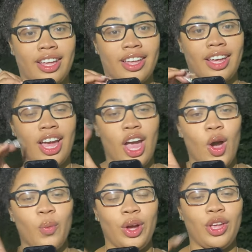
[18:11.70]
when
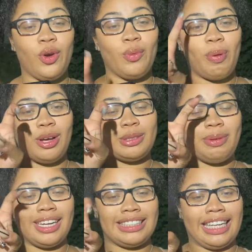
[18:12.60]
you're supposed to be the
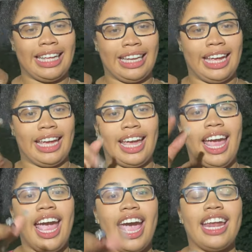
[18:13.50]
stinky link. And
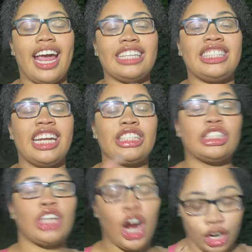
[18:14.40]
that shit is a turn
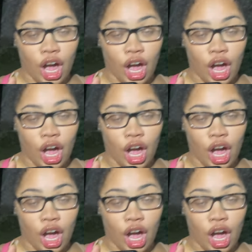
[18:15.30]
off.